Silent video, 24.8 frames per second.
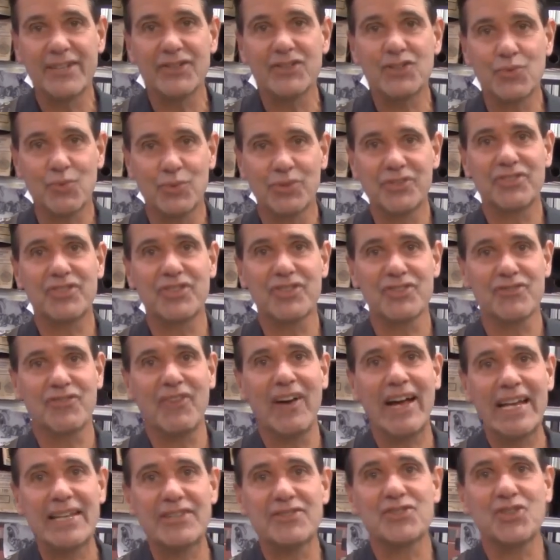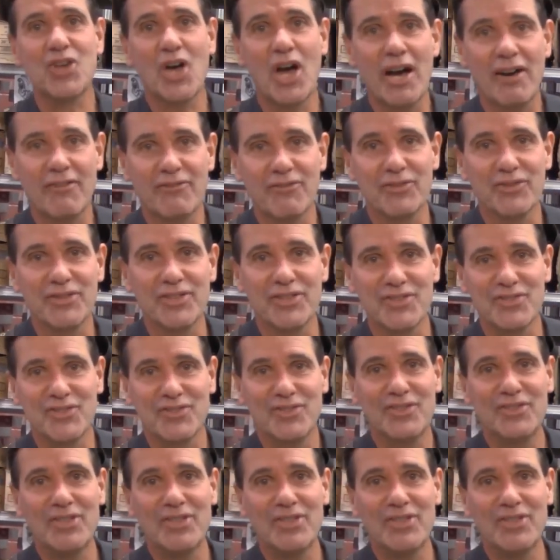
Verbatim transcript: us with this fine saw for this